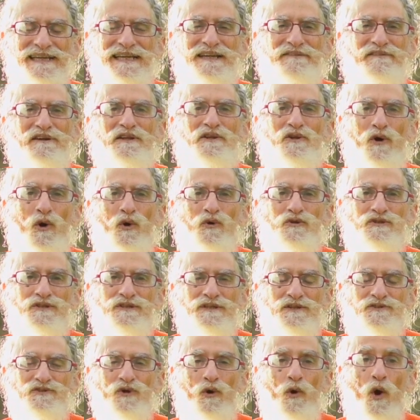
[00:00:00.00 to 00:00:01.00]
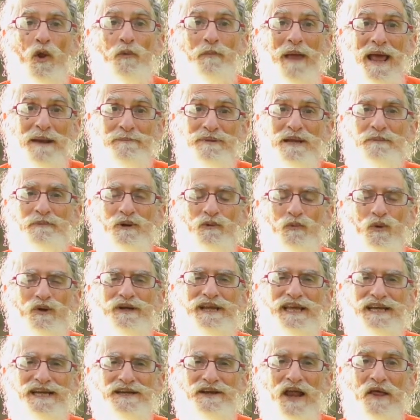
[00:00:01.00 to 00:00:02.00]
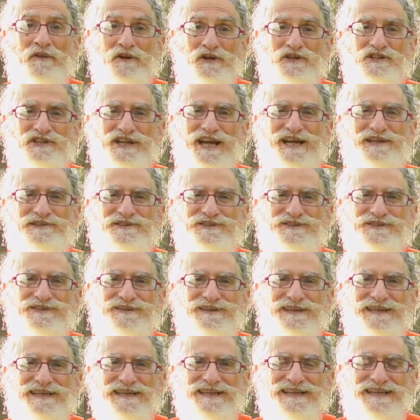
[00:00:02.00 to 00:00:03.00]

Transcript: even those so-called bad people will get another chance,